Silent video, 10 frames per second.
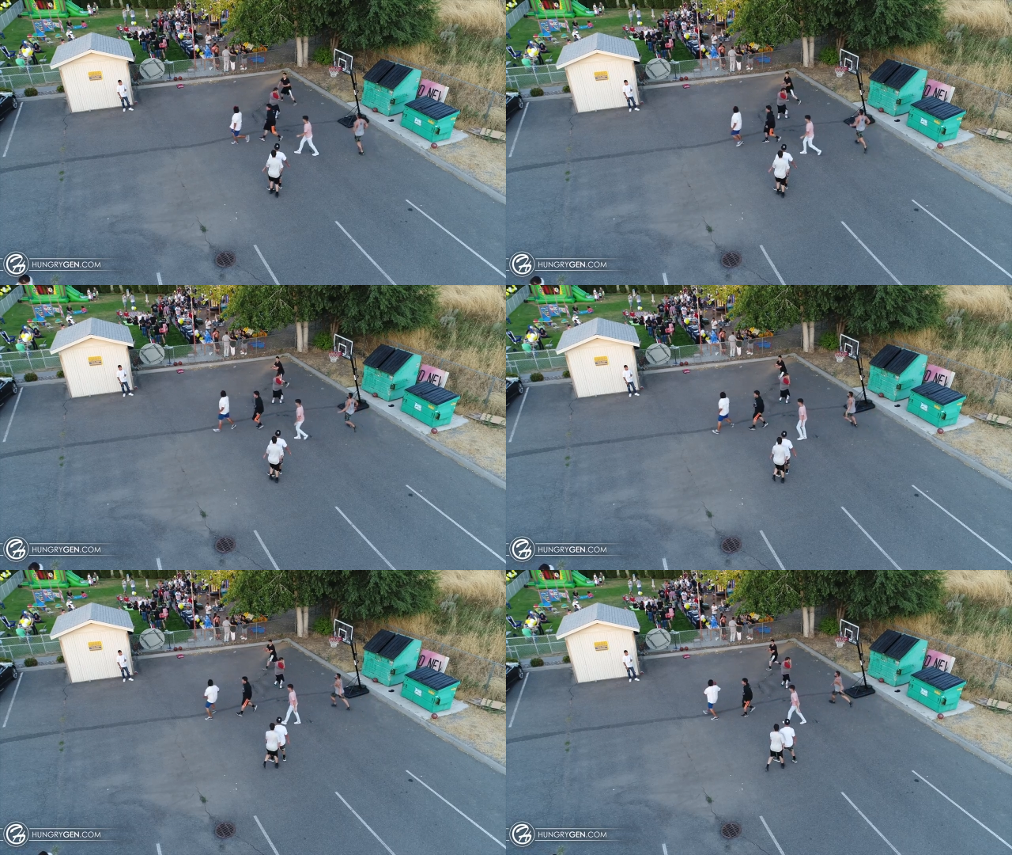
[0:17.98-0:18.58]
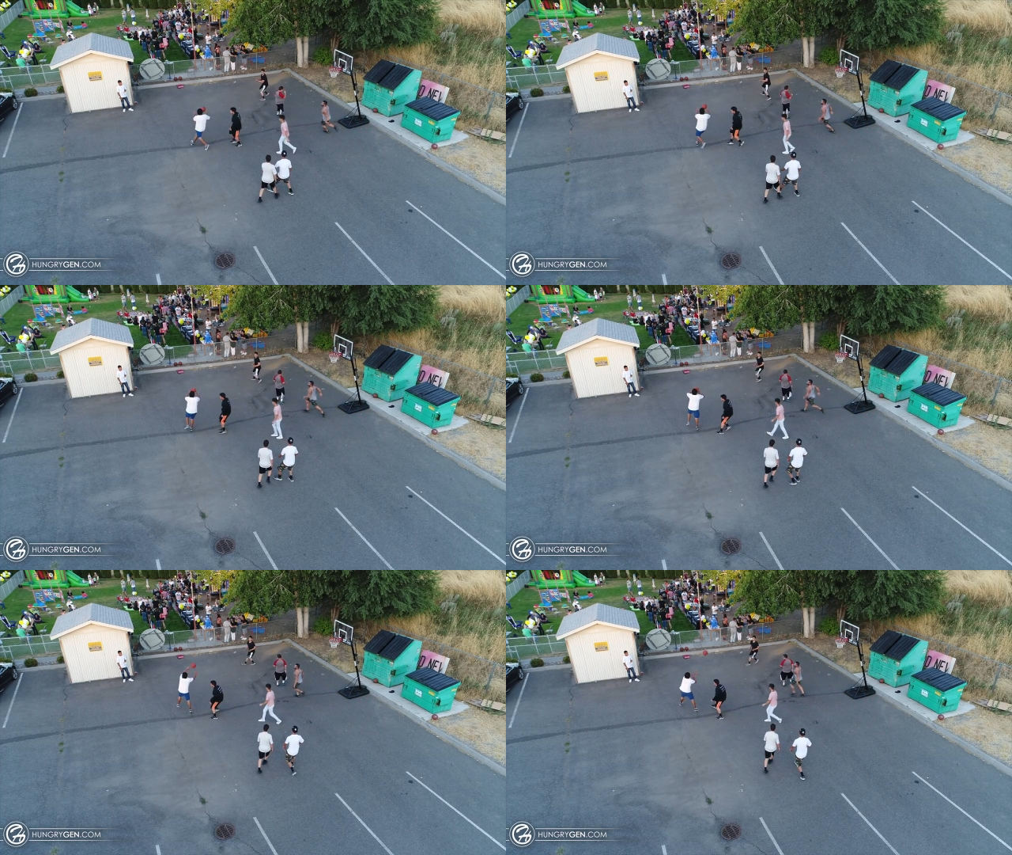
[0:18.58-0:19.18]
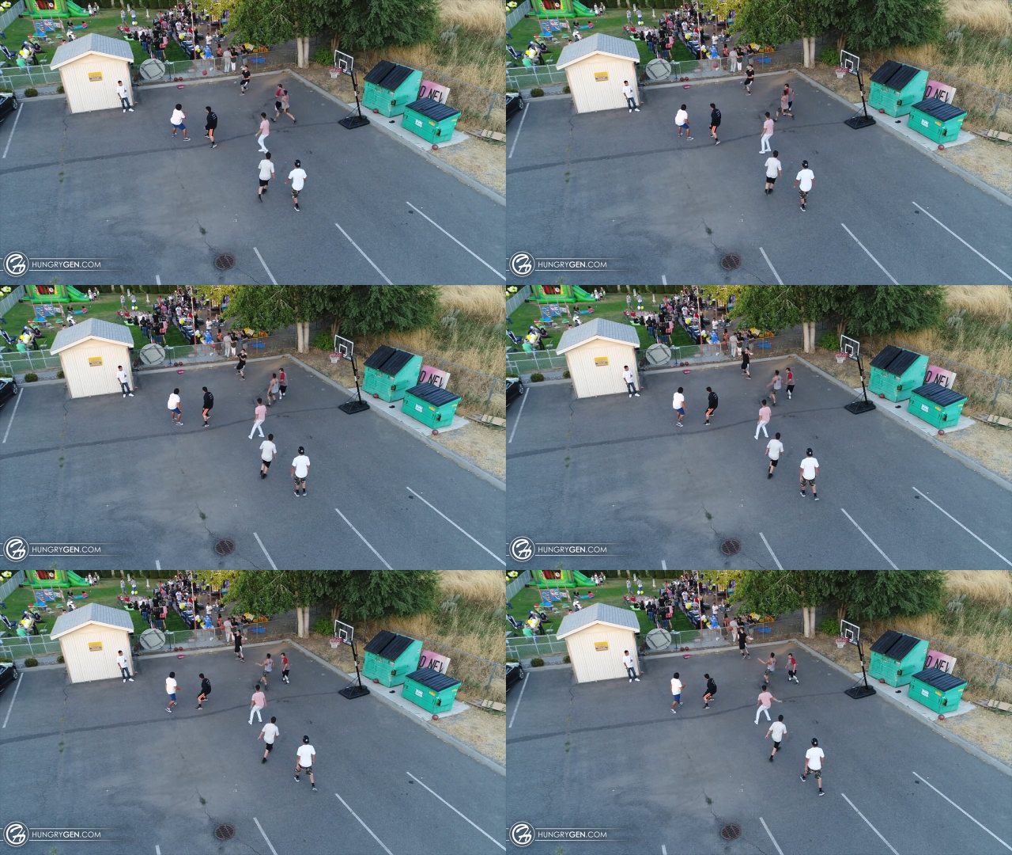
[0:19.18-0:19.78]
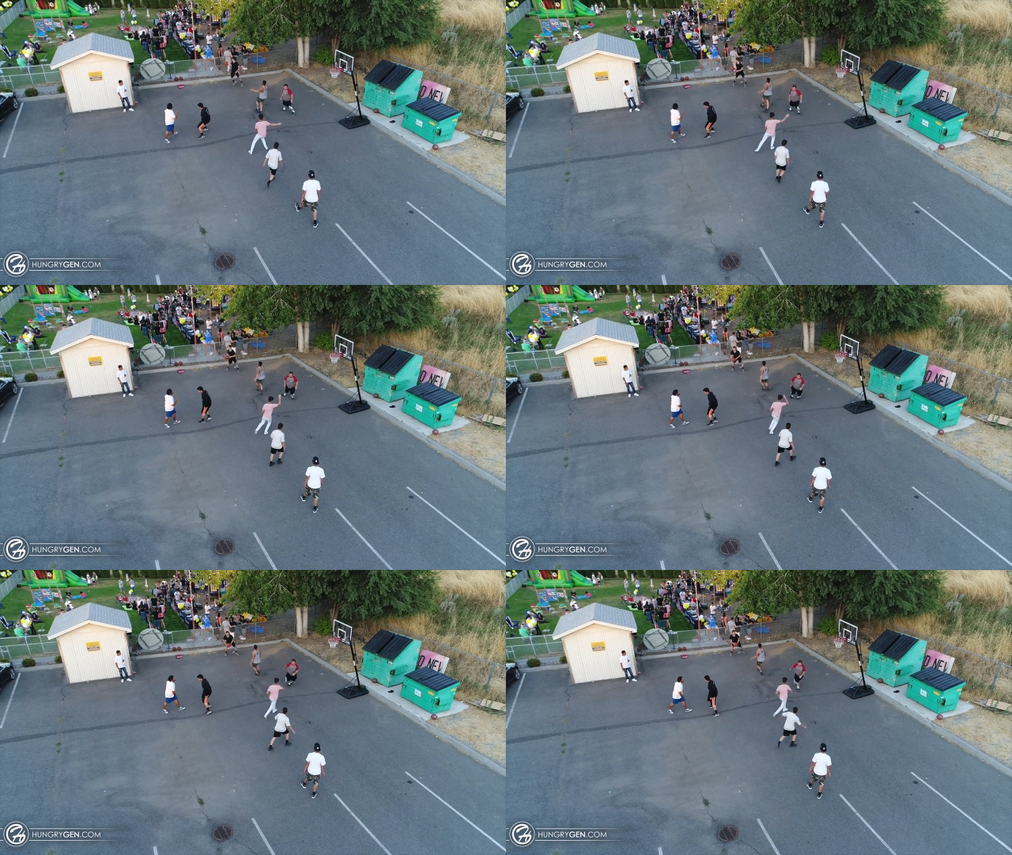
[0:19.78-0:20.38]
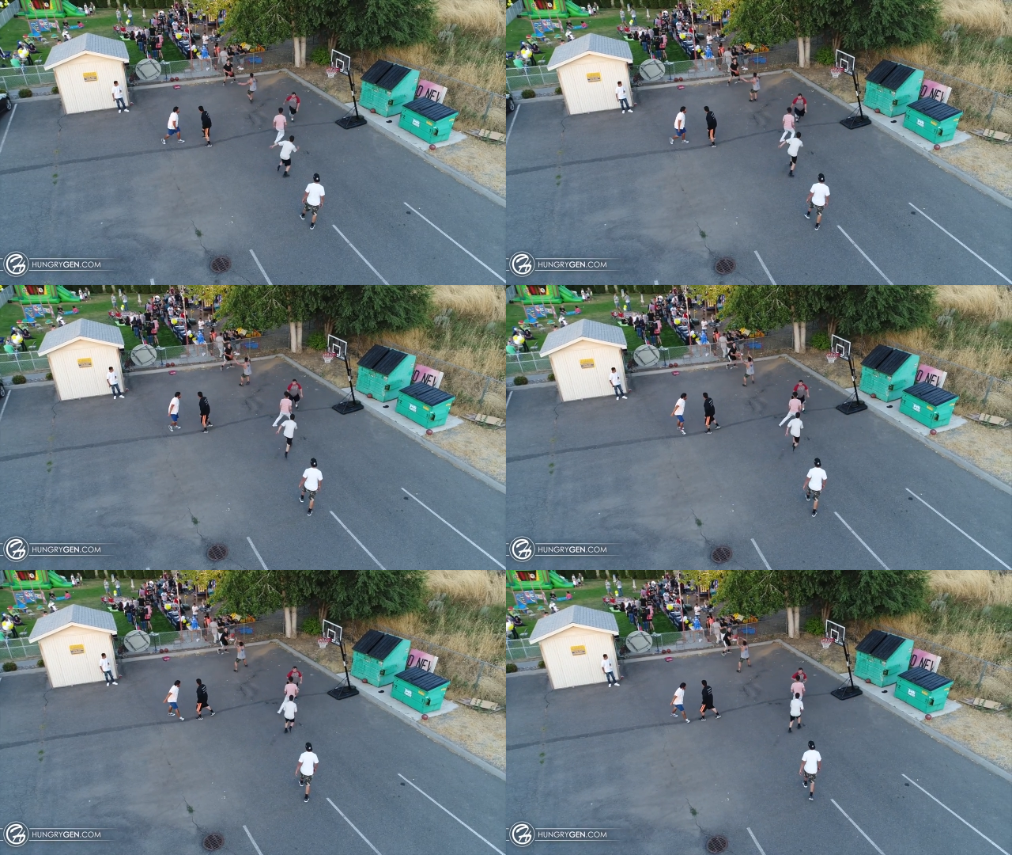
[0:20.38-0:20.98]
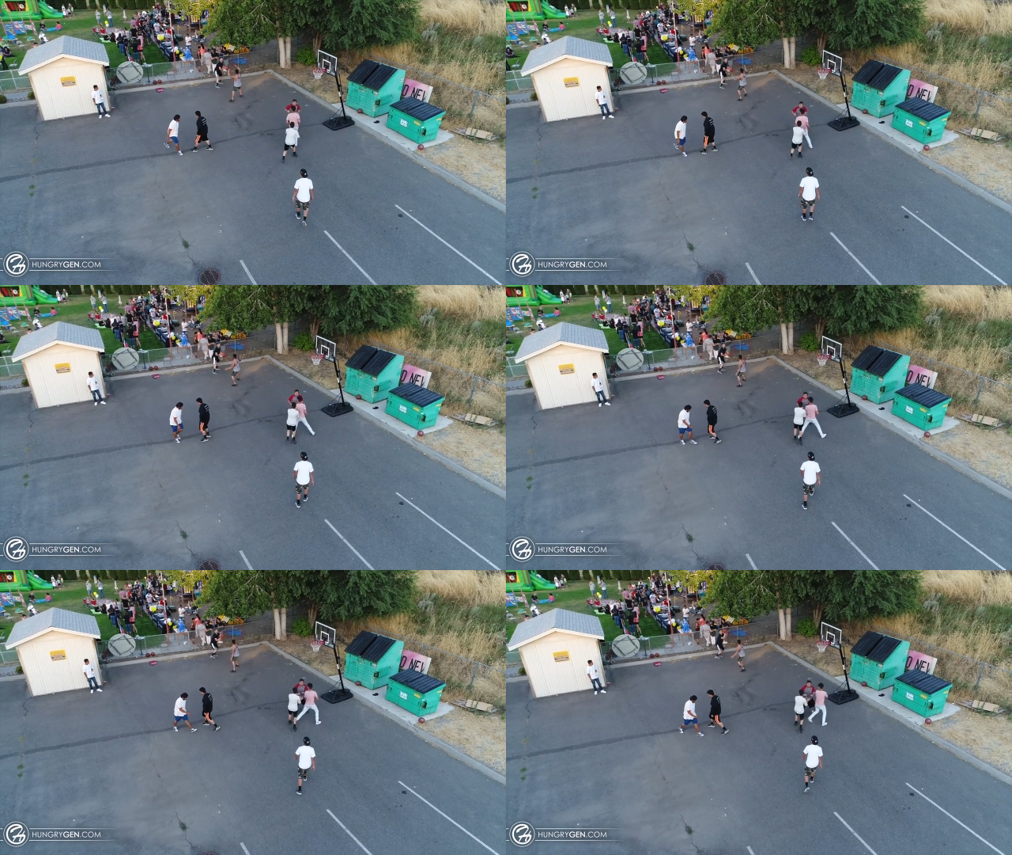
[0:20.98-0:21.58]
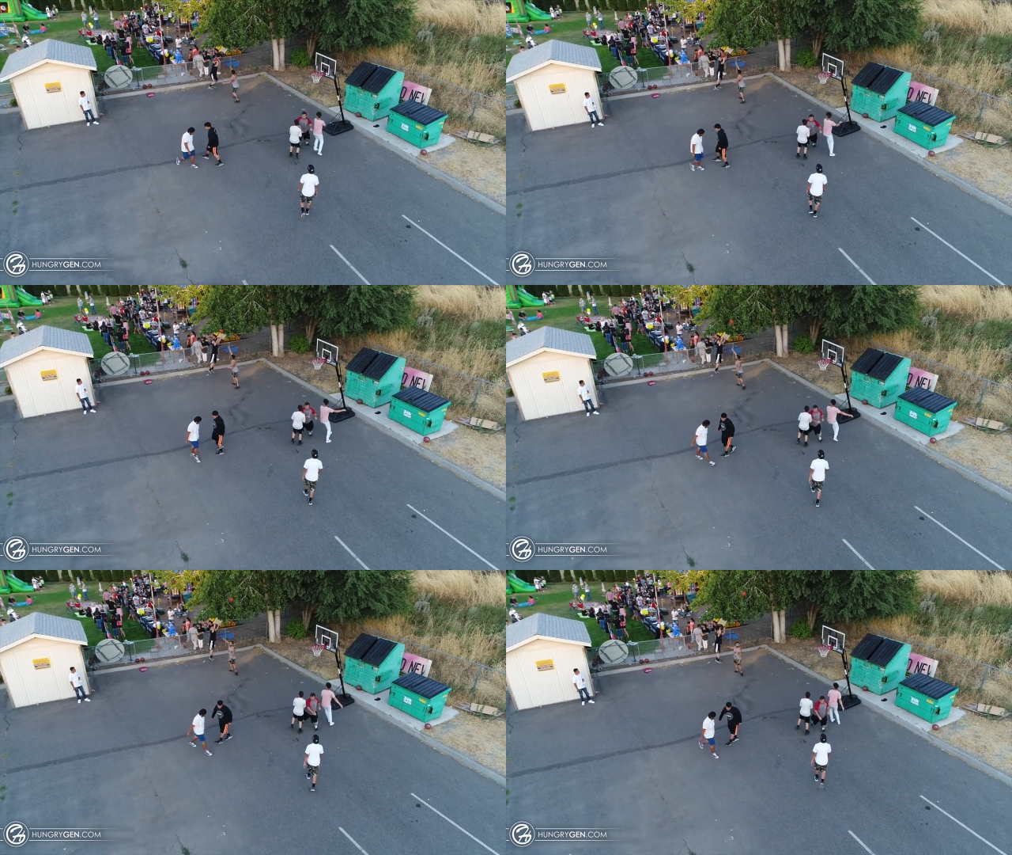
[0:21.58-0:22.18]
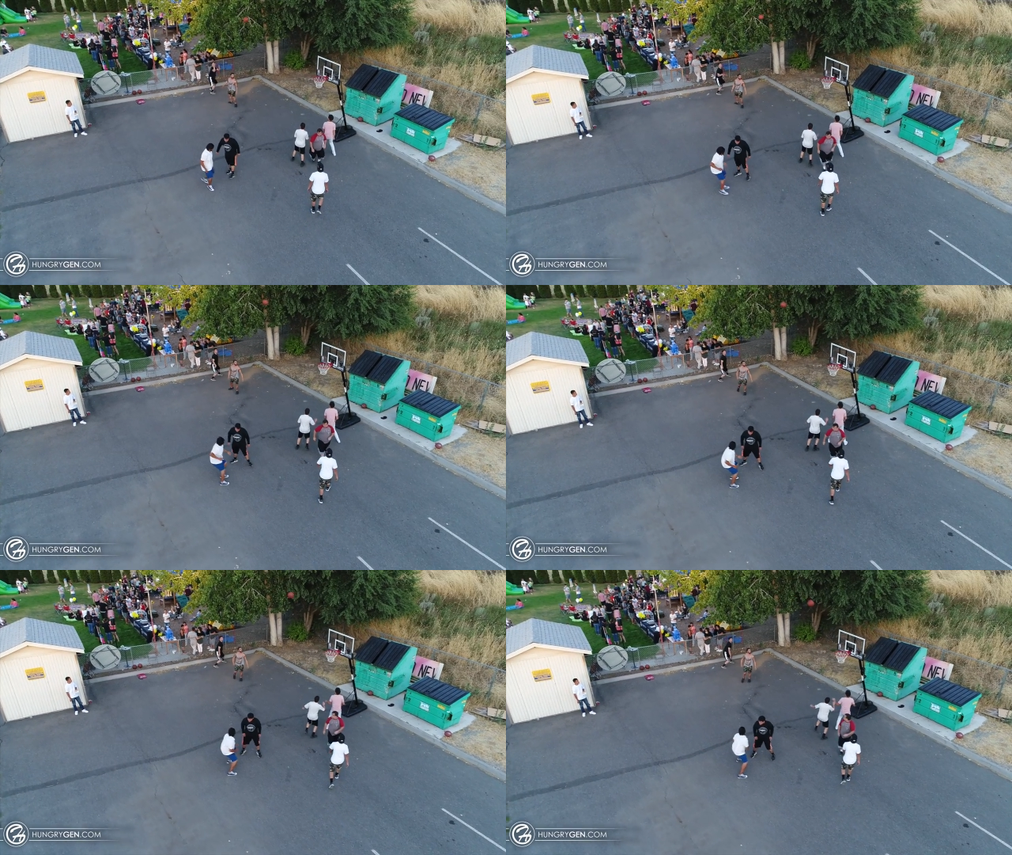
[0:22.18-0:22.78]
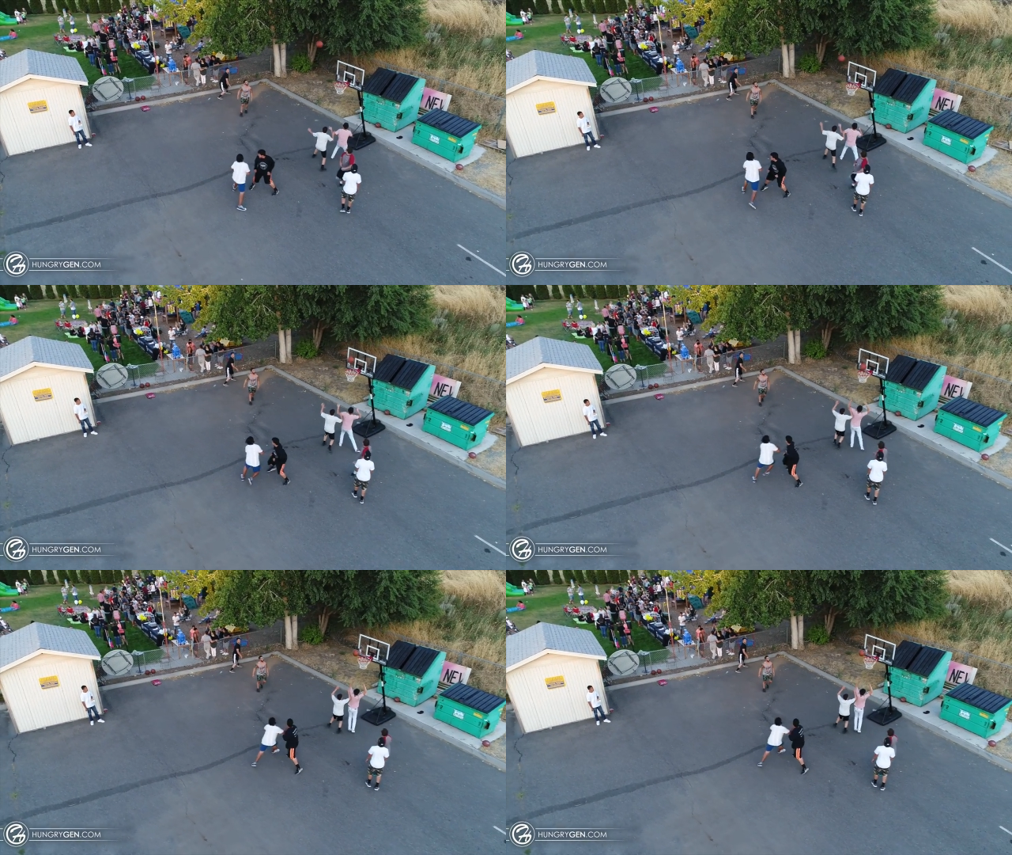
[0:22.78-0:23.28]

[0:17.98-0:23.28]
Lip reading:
(no speaker visible)